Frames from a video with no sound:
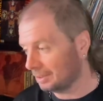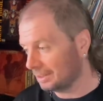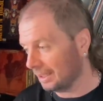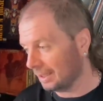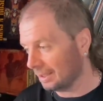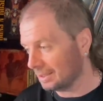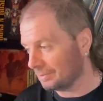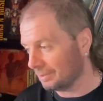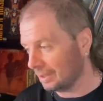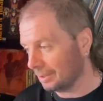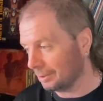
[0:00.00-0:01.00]
the date of this
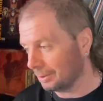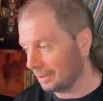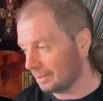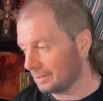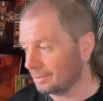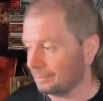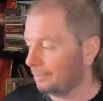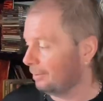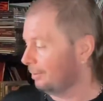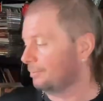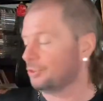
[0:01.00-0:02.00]
video is the
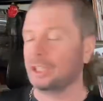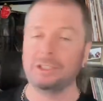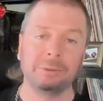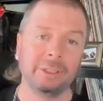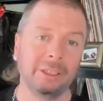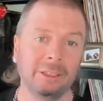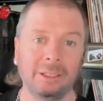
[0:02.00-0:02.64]
5th of January.